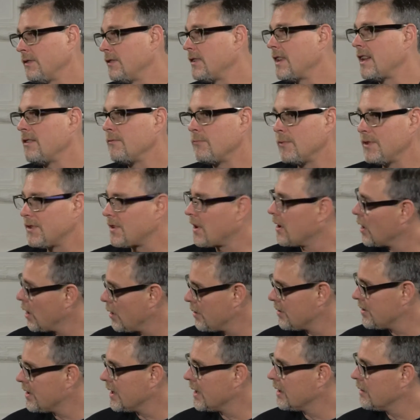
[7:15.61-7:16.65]
then we started
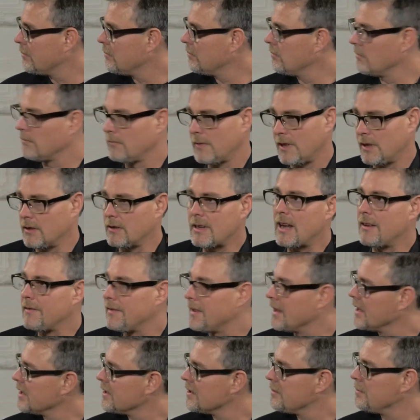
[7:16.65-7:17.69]
hosting Internet of
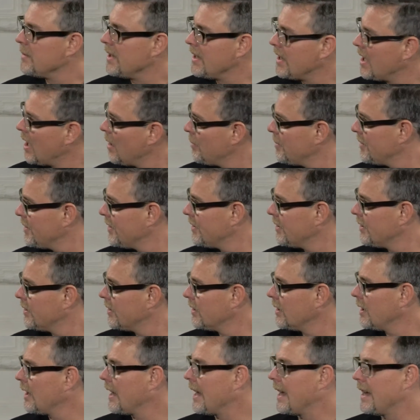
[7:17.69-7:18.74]
Things meetups,
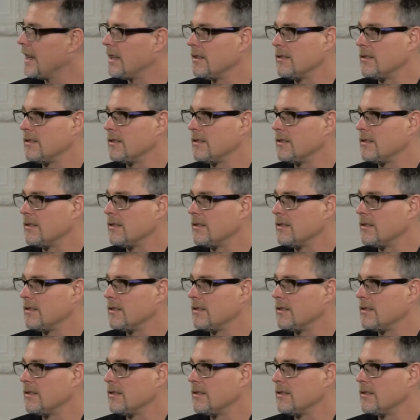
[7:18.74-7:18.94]
and